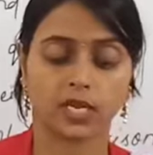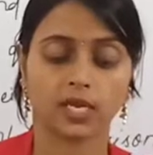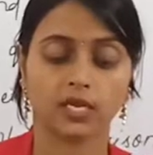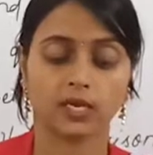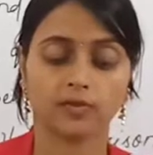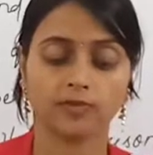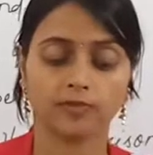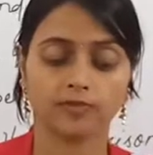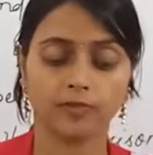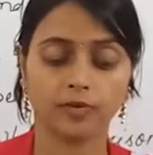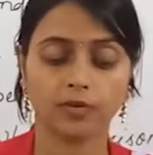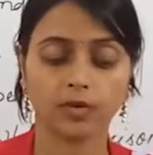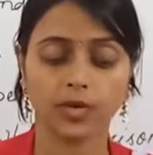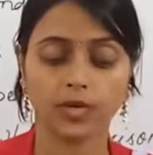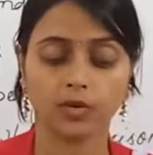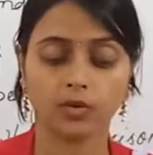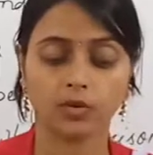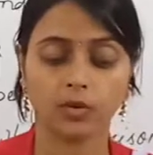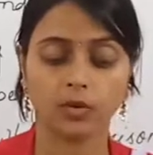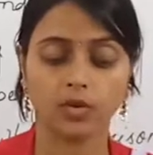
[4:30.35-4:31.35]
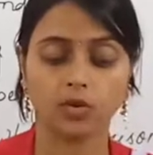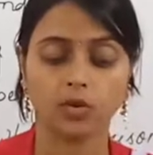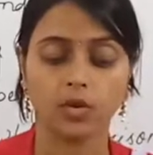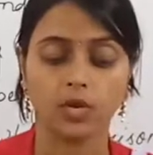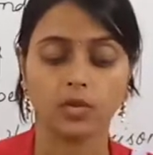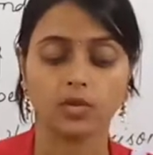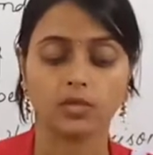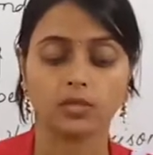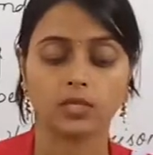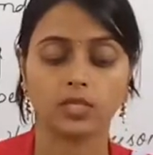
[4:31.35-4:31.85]
And before I go,
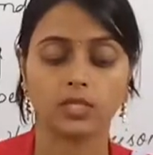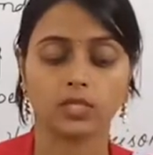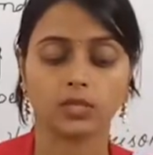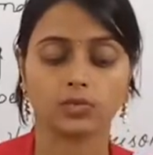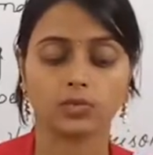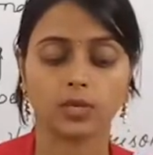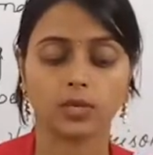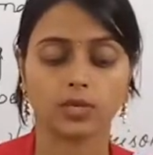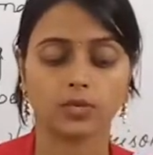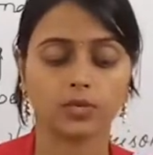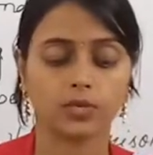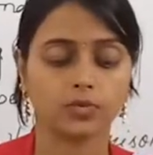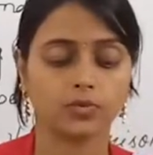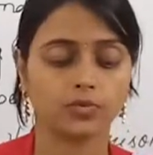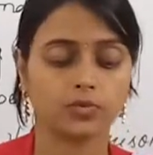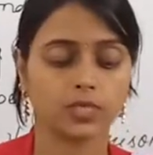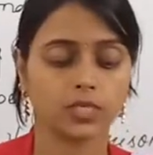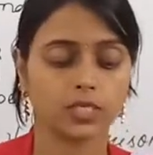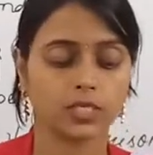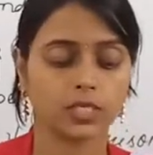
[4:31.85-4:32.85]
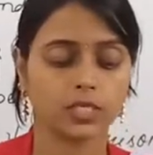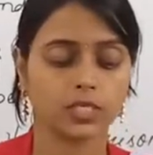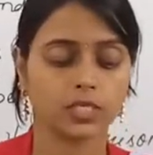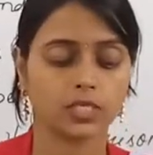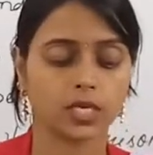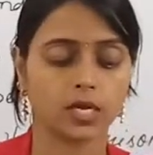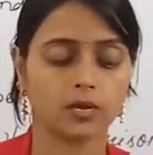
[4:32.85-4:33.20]
there's one or two questions